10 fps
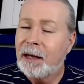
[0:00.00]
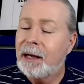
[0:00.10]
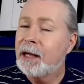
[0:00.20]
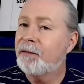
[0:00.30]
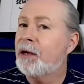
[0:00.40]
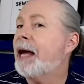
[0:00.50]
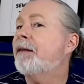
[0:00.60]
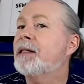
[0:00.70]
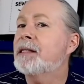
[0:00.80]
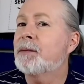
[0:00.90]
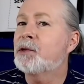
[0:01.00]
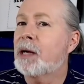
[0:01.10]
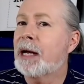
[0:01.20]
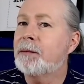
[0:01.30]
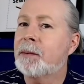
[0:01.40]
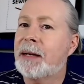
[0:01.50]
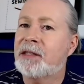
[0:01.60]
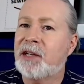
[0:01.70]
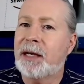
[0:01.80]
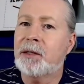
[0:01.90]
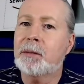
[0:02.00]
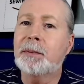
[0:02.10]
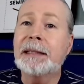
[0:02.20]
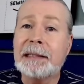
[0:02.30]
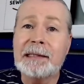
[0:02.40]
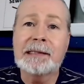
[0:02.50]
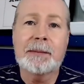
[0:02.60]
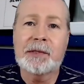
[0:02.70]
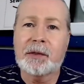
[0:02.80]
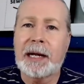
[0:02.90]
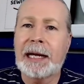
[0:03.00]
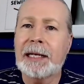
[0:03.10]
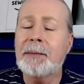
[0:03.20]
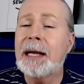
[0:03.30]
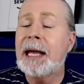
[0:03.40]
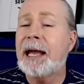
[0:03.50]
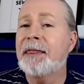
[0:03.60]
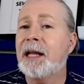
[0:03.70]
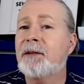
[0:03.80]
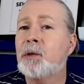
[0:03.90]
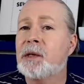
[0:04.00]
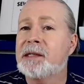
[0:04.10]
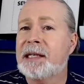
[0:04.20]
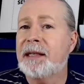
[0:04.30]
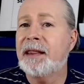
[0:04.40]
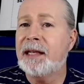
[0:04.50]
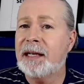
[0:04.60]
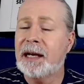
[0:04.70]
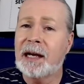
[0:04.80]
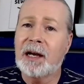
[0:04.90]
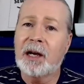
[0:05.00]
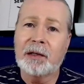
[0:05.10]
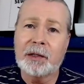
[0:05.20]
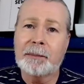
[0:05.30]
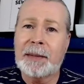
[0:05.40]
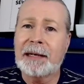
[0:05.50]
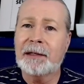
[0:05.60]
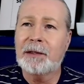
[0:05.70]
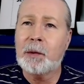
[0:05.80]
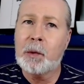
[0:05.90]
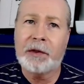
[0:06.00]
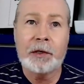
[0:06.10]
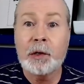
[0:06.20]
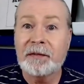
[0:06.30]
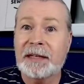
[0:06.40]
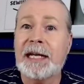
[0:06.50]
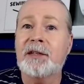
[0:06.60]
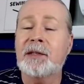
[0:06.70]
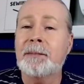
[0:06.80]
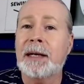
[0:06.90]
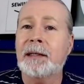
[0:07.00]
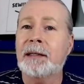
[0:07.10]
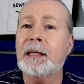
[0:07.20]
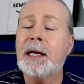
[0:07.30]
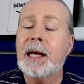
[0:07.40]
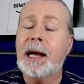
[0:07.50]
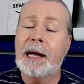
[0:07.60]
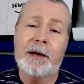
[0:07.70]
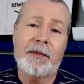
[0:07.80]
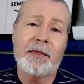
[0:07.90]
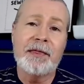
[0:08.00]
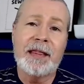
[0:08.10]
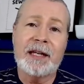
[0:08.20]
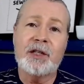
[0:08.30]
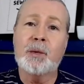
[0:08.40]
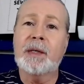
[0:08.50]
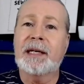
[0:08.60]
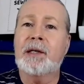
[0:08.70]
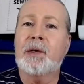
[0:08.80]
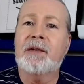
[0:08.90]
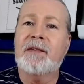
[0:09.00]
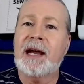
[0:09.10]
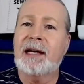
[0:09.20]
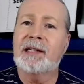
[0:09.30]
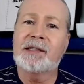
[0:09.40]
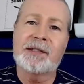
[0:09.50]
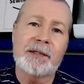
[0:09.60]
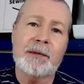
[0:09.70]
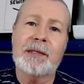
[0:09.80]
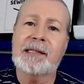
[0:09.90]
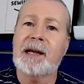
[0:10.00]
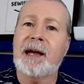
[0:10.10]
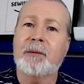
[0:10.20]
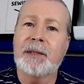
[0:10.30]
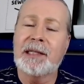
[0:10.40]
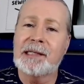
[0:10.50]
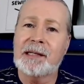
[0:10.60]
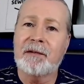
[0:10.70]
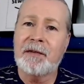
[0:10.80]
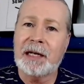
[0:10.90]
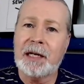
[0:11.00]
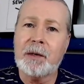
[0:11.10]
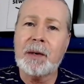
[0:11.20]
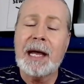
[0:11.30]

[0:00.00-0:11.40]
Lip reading: If you haven't subscribed to my channel, please subscribe. And then of course, hit the alert button or the notification button. Then you will get notified as soon as I release a video.